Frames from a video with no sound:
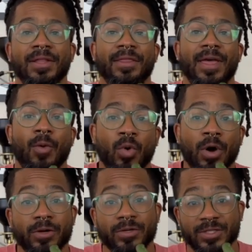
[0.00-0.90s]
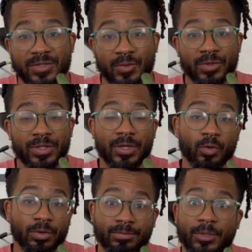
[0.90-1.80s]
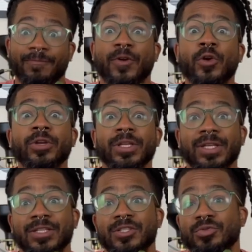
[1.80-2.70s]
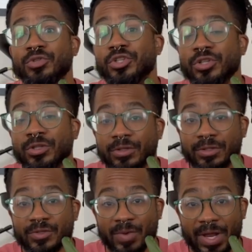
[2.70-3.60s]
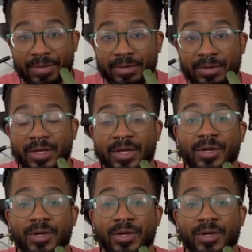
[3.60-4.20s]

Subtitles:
that water is stored or converted into sugars rather,